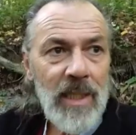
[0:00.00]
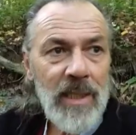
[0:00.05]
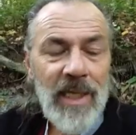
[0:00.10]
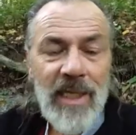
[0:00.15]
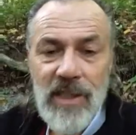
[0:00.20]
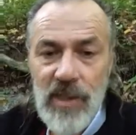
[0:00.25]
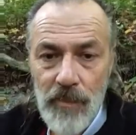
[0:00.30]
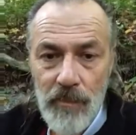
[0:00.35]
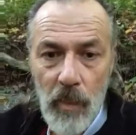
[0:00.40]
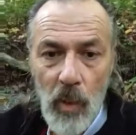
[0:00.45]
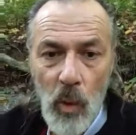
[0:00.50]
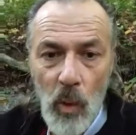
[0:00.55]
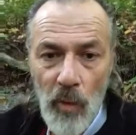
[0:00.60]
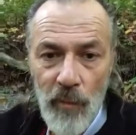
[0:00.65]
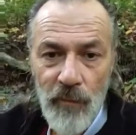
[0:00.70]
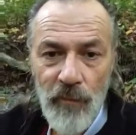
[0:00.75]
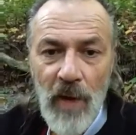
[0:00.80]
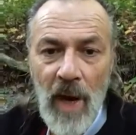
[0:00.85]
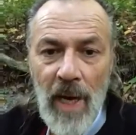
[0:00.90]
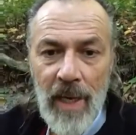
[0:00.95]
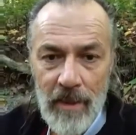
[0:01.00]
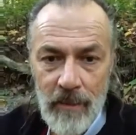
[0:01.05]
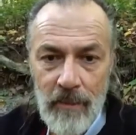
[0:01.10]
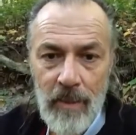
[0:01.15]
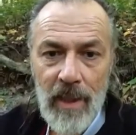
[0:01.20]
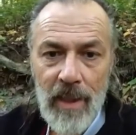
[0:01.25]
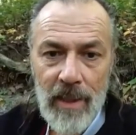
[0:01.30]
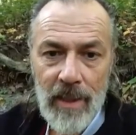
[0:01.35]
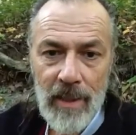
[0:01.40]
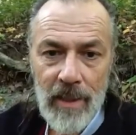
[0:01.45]
That's a poor fight
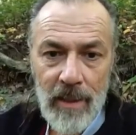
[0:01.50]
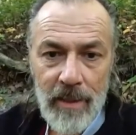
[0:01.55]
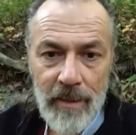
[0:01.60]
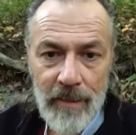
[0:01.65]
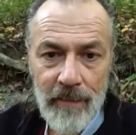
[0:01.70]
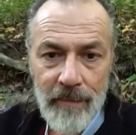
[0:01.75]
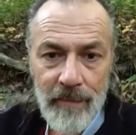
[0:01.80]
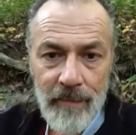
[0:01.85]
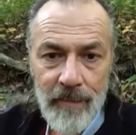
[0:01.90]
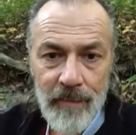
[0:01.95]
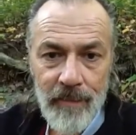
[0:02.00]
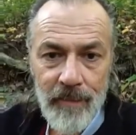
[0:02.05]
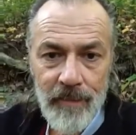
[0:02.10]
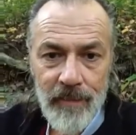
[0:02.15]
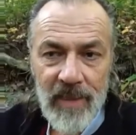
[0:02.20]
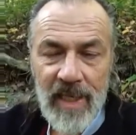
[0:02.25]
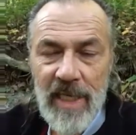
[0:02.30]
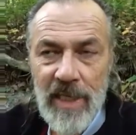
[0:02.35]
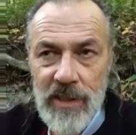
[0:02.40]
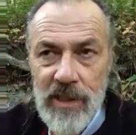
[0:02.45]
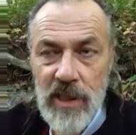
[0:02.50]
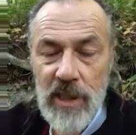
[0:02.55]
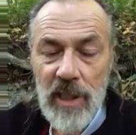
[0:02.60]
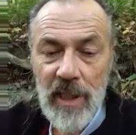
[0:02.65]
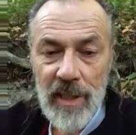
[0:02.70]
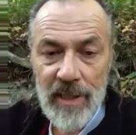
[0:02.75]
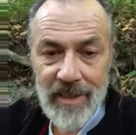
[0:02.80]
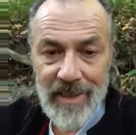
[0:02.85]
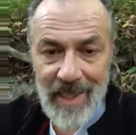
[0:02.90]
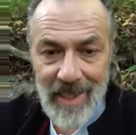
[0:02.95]
right now. It's
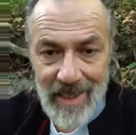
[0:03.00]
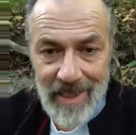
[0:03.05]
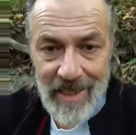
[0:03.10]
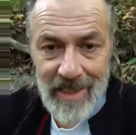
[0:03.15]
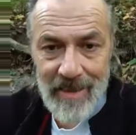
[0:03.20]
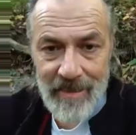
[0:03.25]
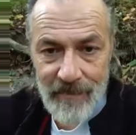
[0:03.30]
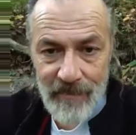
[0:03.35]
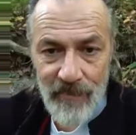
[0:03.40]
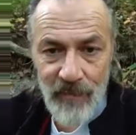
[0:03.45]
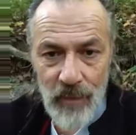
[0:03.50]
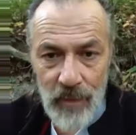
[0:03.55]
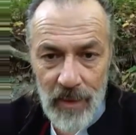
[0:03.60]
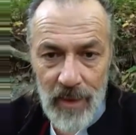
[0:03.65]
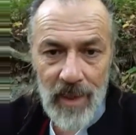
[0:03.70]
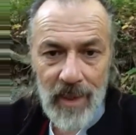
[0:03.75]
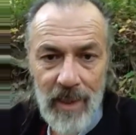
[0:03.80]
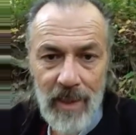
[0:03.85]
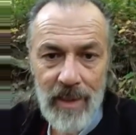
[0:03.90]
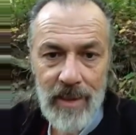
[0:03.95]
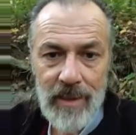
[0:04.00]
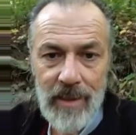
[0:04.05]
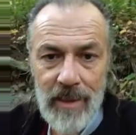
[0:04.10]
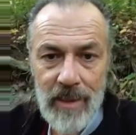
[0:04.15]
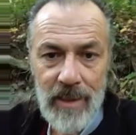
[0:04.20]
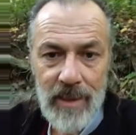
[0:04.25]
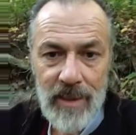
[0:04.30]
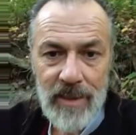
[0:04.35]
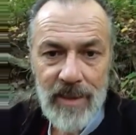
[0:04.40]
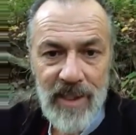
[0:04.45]
not time for that.
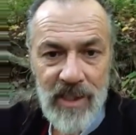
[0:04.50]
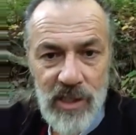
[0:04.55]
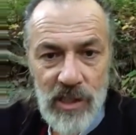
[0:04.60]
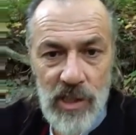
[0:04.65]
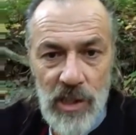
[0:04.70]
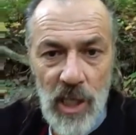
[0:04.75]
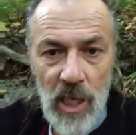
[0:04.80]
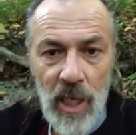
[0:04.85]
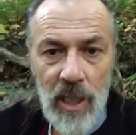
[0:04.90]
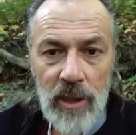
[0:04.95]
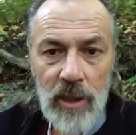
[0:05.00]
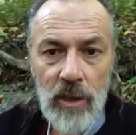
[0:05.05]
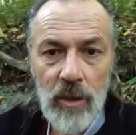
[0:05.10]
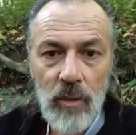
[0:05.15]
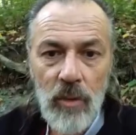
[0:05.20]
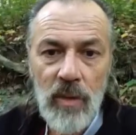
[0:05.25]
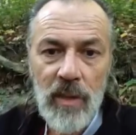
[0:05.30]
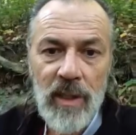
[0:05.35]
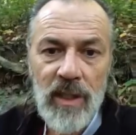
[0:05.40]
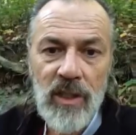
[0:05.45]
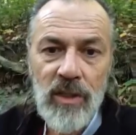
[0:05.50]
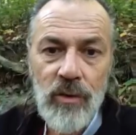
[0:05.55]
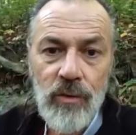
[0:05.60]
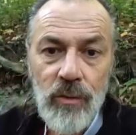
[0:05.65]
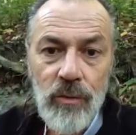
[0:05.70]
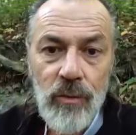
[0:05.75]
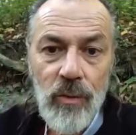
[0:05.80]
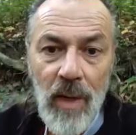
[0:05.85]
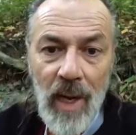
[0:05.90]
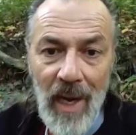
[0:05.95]
That's not going
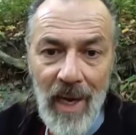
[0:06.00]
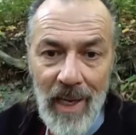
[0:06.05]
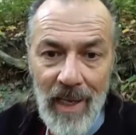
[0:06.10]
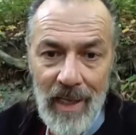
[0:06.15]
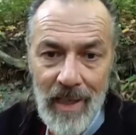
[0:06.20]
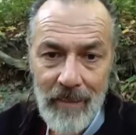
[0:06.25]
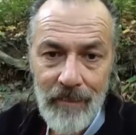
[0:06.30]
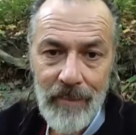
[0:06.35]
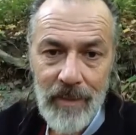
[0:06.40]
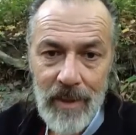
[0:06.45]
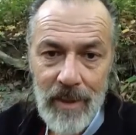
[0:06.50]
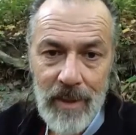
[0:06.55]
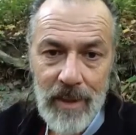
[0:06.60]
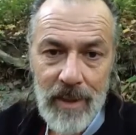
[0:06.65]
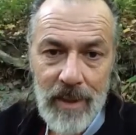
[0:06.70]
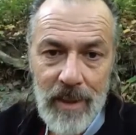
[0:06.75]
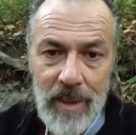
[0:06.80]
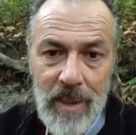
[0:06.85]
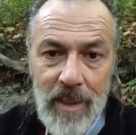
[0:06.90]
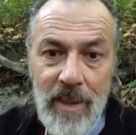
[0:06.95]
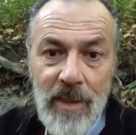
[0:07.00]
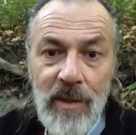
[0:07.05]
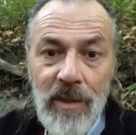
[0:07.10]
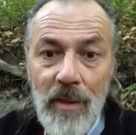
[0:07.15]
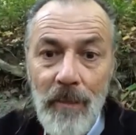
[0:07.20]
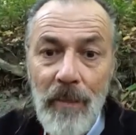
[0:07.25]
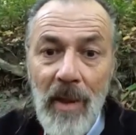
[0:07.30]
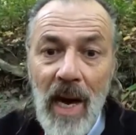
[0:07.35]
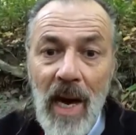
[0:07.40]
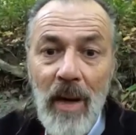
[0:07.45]
to happen. The
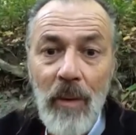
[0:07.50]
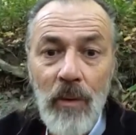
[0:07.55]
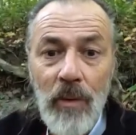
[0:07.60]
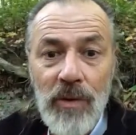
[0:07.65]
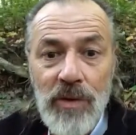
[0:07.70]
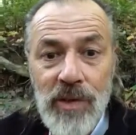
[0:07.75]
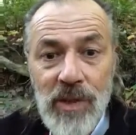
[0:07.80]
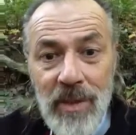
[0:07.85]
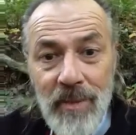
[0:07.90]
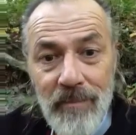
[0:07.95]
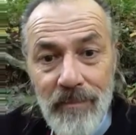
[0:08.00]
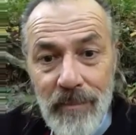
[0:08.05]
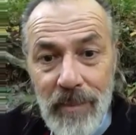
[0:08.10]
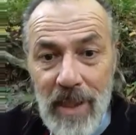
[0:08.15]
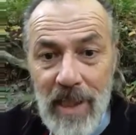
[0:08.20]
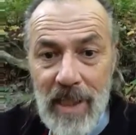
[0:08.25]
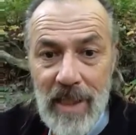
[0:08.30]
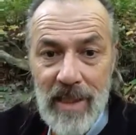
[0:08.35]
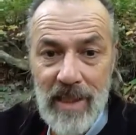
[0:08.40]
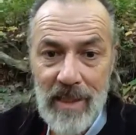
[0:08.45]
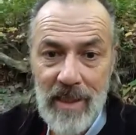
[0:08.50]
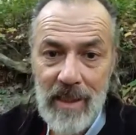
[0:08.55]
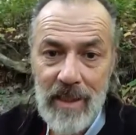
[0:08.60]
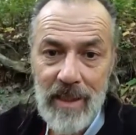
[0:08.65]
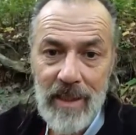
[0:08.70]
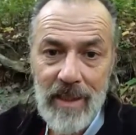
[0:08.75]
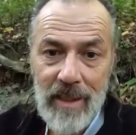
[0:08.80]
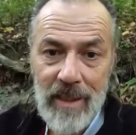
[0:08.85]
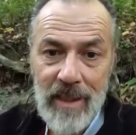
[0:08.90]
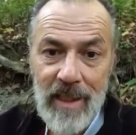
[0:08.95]
powers that be,
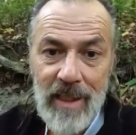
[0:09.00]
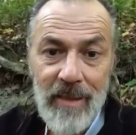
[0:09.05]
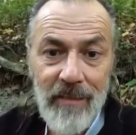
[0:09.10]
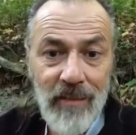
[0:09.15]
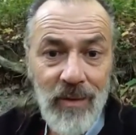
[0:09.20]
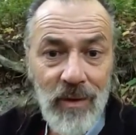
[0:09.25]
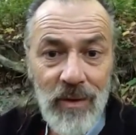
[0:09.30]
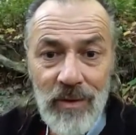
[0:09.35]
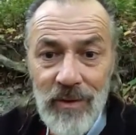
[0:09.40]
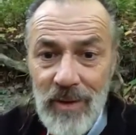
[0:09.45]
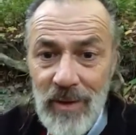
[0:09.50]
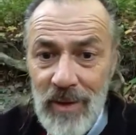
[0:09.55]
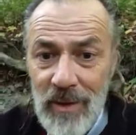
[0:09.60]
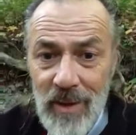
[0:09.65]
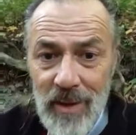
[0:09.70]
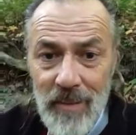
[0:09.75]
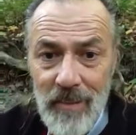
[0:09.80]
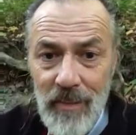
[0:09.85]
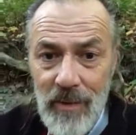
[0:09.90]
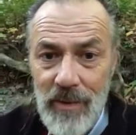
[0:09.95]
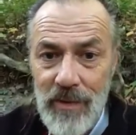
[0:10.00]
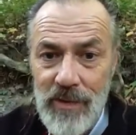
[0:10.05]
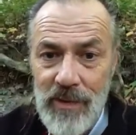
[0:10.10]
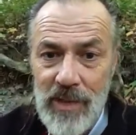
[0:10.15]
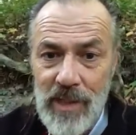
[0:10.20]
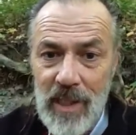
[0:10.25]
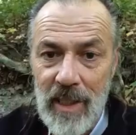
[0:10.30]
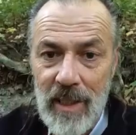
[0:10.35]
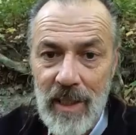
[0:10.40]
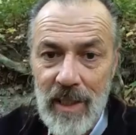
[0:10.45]
even on the liberal
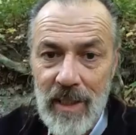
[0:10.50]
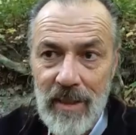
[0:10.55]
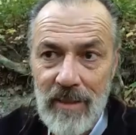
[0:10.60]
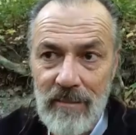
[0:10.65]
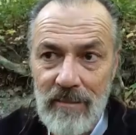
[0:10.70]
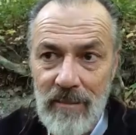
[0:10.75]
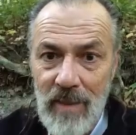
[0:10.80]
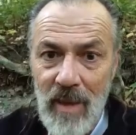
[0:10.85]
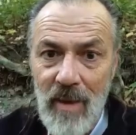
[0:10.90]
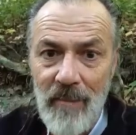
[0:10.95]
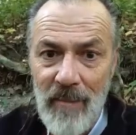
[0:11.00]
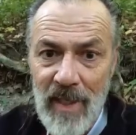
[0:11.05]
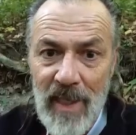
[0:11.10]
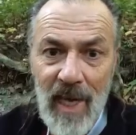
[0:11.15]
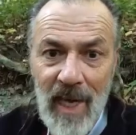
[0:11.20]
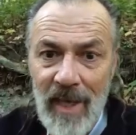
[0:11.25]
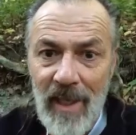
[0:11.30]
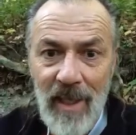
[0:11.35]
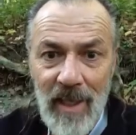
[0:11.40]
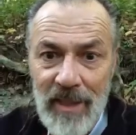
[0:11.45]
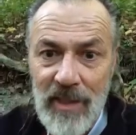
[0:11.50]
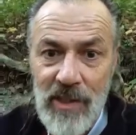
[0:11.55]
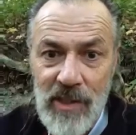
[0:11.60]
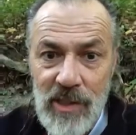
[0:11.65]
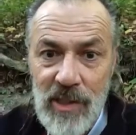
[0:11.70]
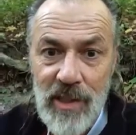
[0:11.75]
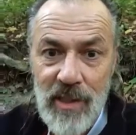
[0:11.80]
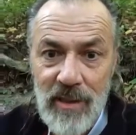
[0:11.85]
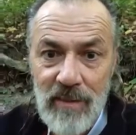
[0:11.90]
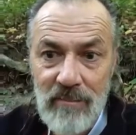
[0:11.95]
side. I mean, I'd like
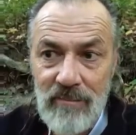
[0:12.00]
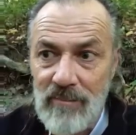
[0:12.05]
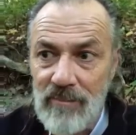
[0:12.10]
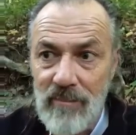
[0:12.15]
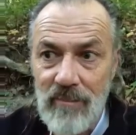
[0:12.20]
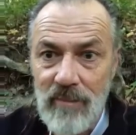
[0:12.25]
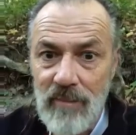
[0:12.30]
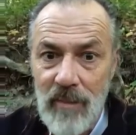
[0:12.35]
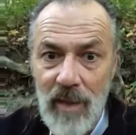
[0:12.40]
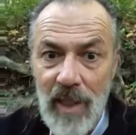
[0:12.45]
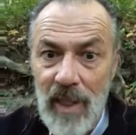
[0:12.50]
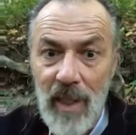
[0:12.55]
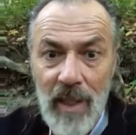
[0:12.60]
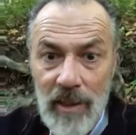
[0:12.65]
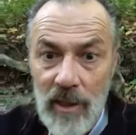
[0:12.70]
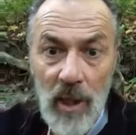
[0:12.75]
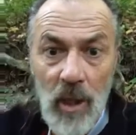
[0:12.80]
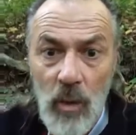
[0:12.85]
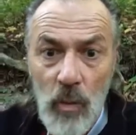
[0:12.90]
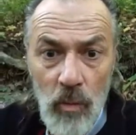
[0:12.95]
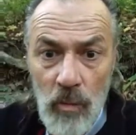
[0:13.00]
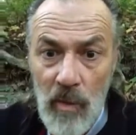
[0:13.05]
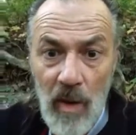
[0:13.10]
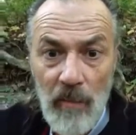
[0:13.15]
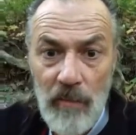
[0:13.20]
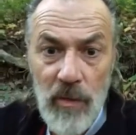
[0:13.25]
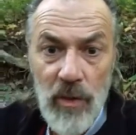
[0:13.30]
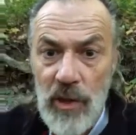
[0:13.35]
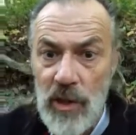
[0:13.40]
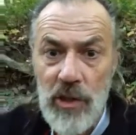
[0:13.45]
no
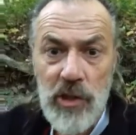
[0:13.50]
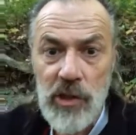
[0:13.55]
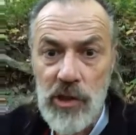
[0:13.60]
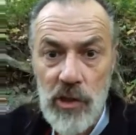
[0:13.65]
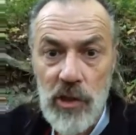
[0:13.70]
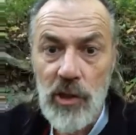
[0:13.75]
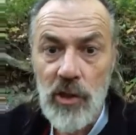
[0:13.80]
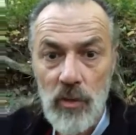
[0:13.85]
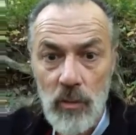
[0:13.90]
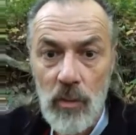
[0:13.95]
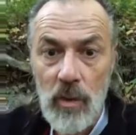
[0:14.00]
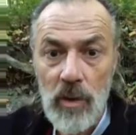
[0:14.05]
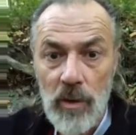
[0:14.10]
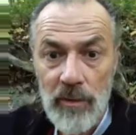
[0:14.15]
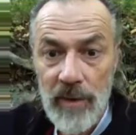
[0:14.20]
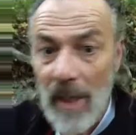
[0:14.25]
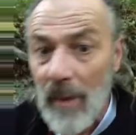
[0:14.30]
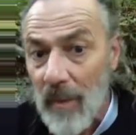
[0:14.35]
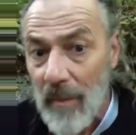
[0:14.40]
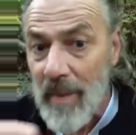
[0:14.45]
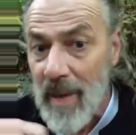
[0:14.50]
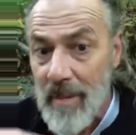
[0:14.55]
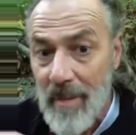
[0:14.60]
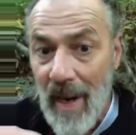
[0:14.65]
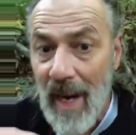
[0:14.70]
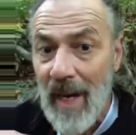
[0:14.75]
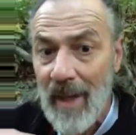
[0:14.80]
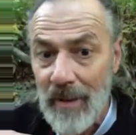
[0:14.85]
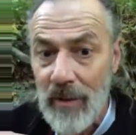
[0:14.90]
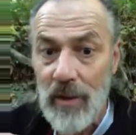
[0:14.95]
munitions in the world. That would be
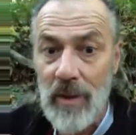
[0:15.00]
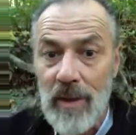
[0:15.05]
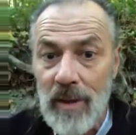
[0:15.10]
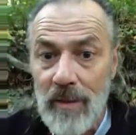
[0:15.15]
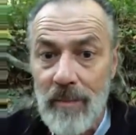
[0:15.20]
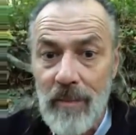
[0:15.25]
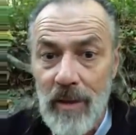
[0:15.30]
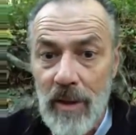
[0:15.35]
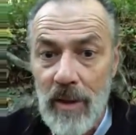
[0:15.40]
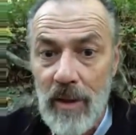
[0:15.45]
my dream.